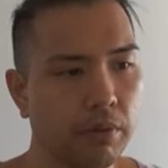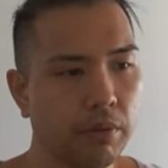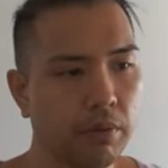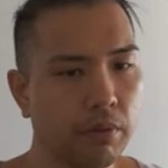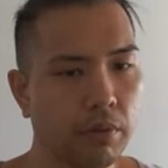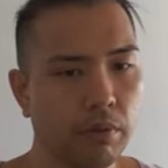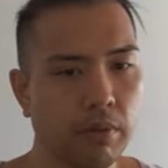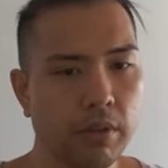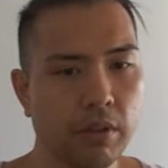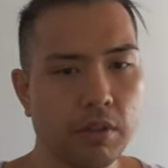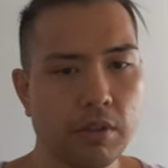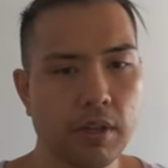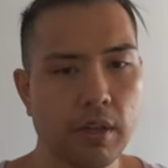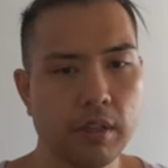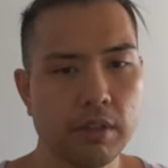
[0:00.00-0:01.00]
So this
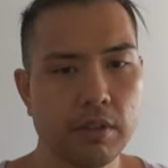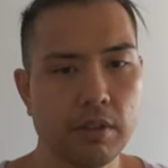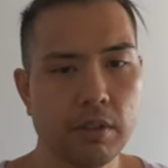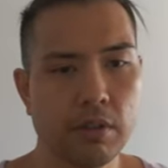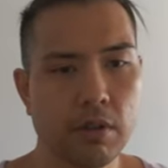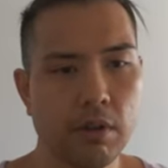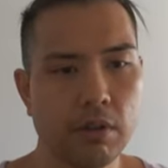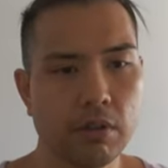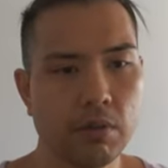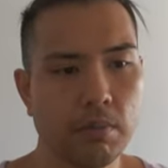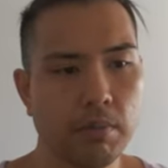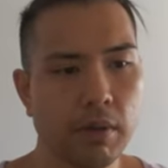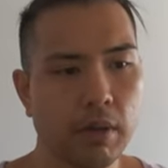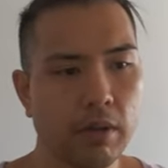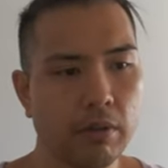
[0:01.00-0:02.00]
task, it talks
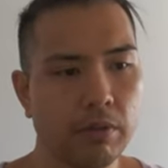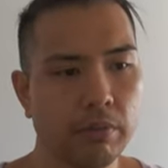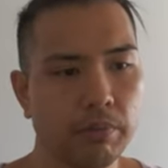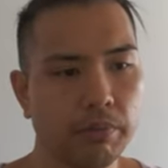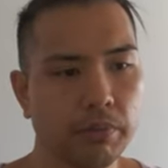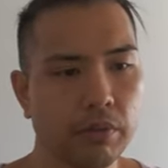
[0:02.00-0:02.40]
about